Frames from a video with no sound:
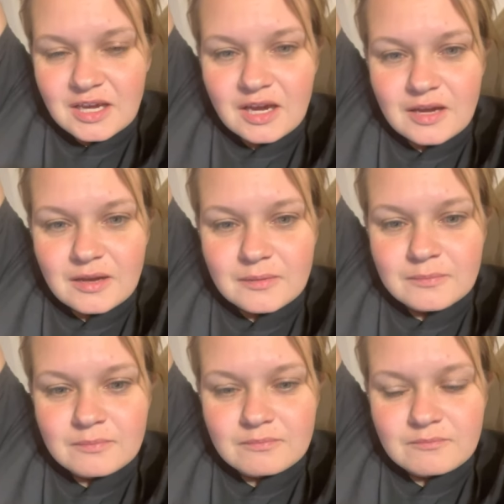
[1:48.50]

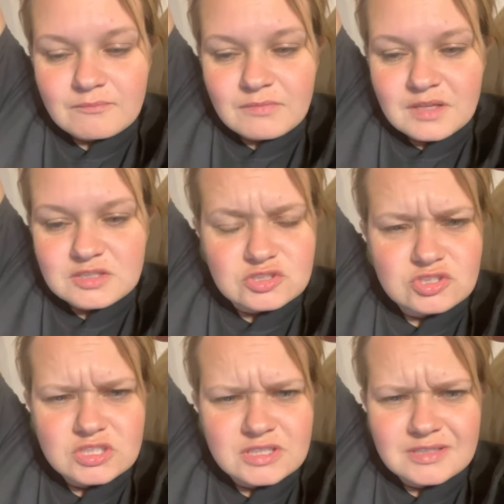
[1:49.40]
There's
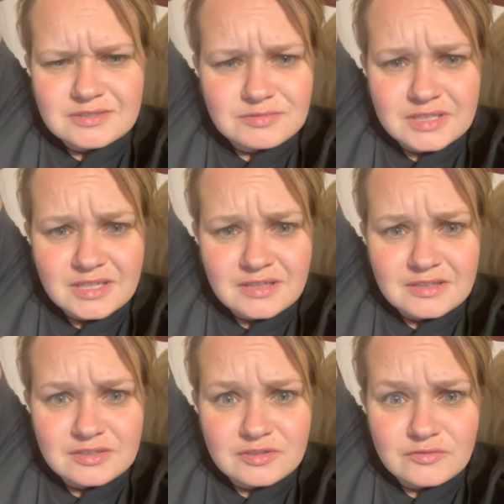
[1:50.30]
really nothing to
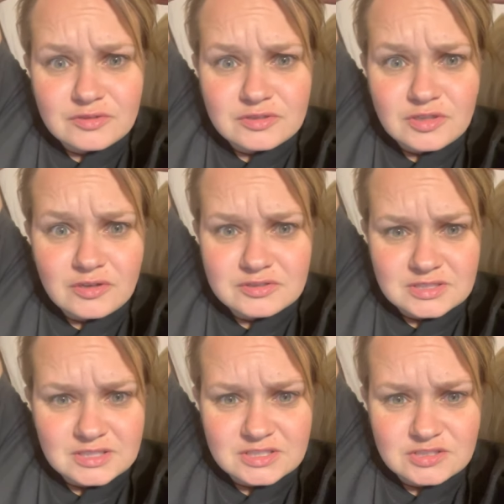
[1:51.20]
do for adults
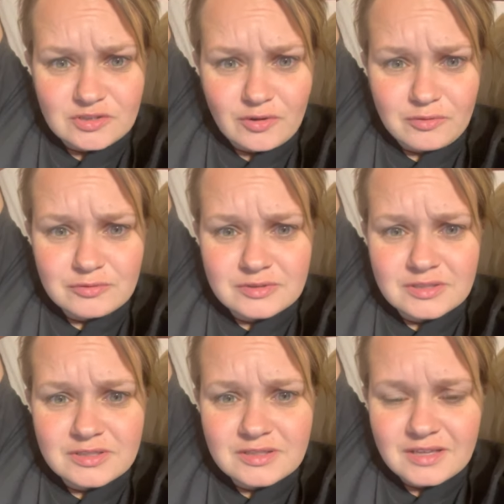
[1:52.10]
unless you're old
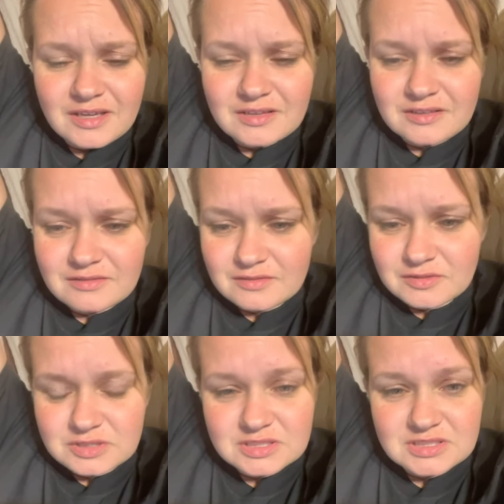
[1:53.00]
and you
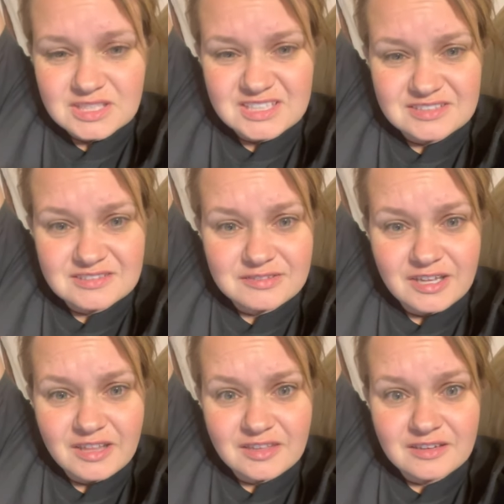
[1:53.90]
just like doing
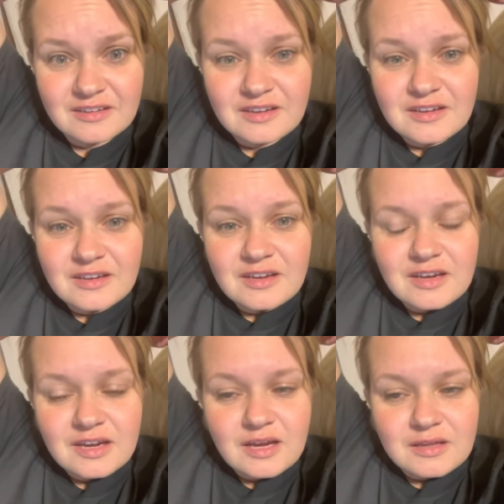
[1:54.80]
nothing.
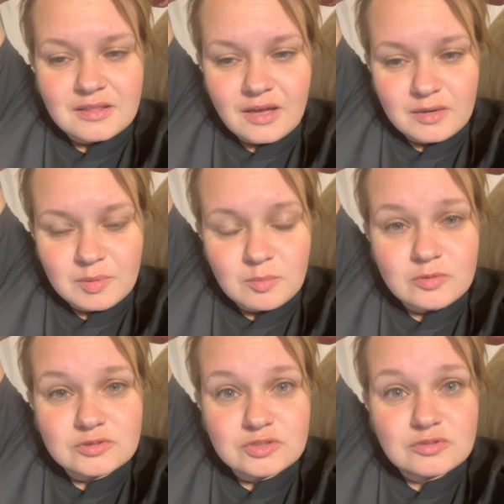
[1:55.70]
A lot of
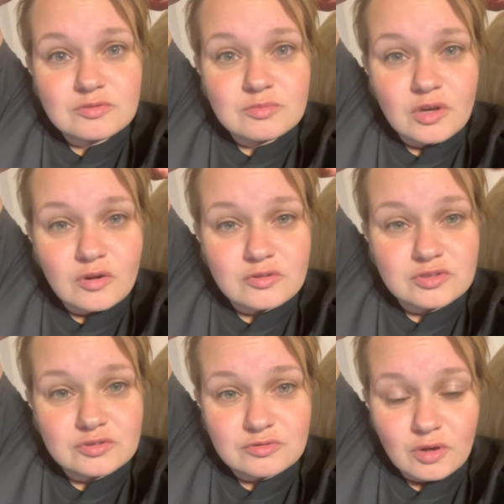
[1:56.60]
people do go
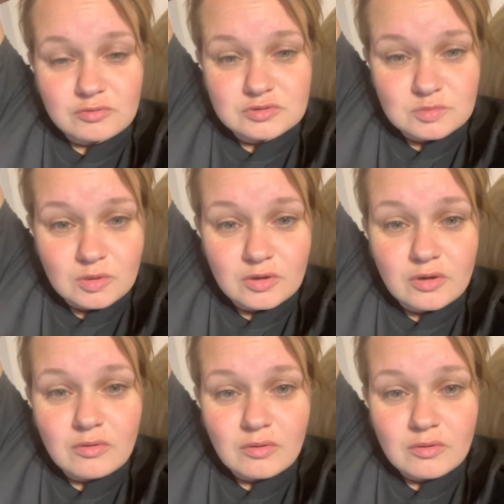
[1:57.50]
to
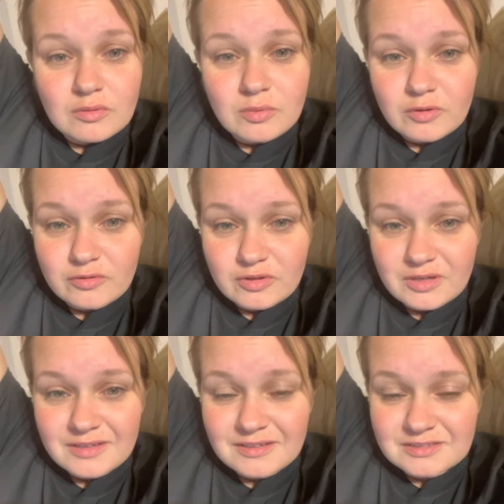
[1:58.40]
Owensboro or Bowling
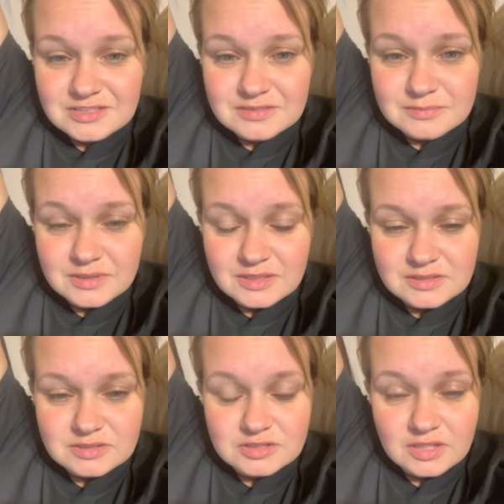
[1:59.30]
Green just
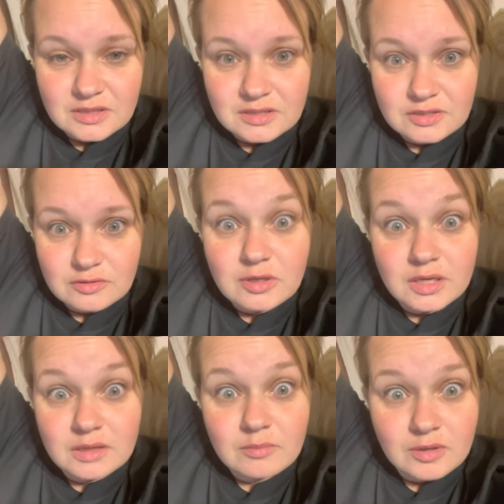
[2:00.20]
because there's nothing to do
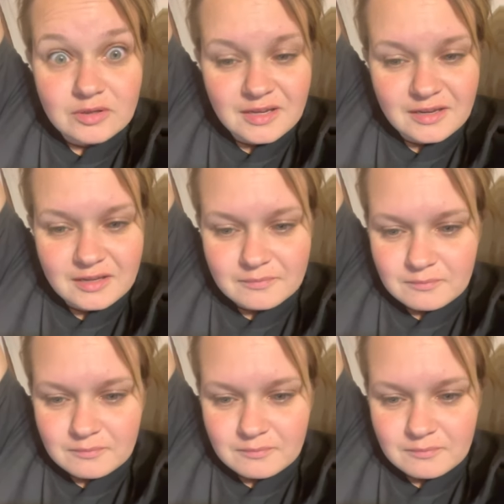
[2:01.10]
in Butler County.